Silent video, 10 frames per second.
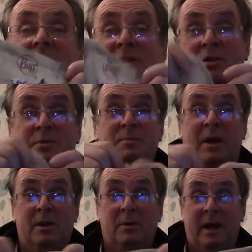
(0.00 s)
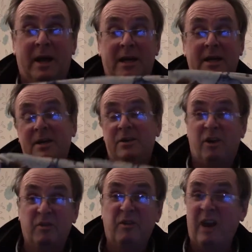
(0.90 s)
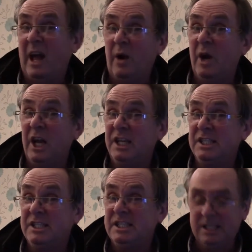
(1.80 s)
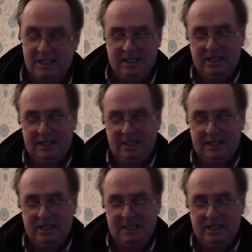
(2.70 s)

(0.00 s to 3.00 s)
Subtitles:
They're dogs, by the way, not flowers.